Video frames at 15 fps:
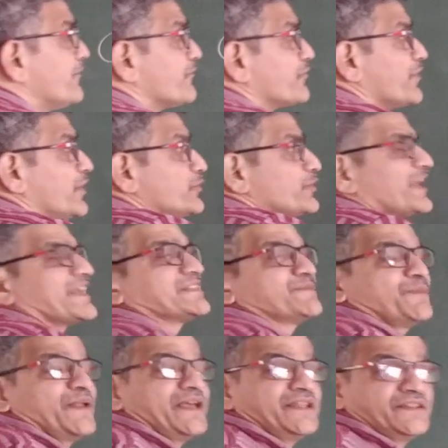we have to
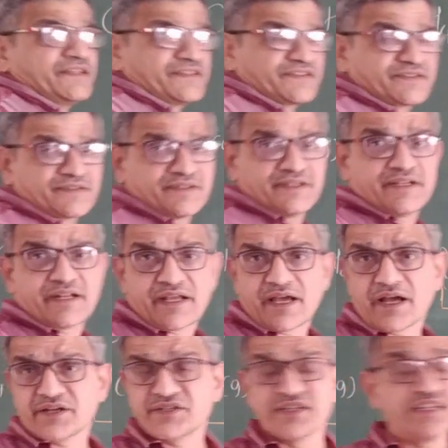explain this reaction.